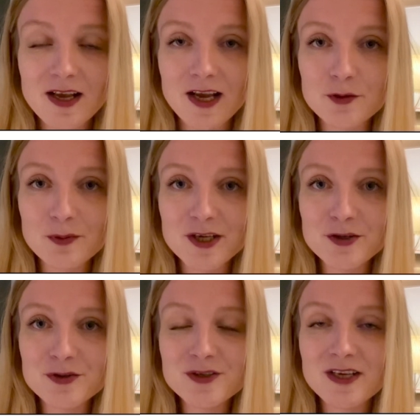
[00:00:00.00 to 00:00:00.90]
And we
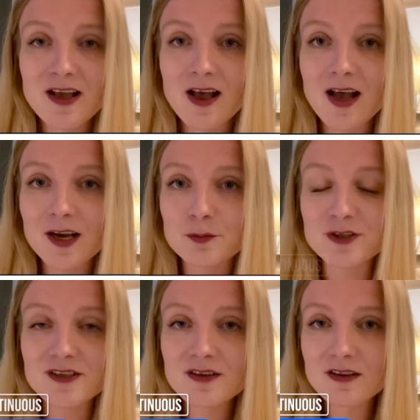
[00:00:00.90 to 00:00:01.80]
use I
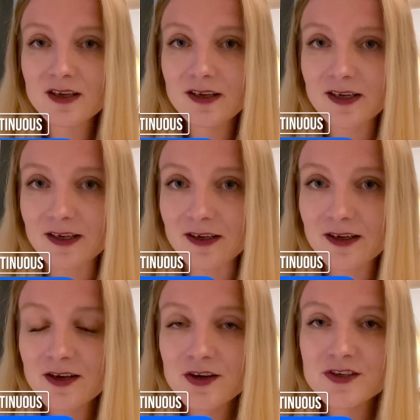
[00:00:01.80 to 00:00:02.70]
was thinking
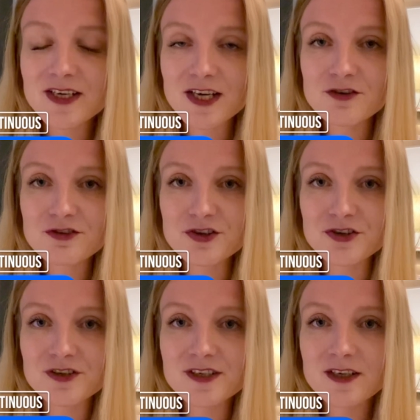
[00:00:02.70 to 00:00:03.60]
to
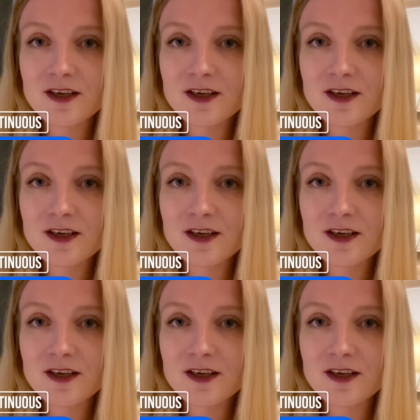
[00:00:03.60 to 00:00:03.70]
introduce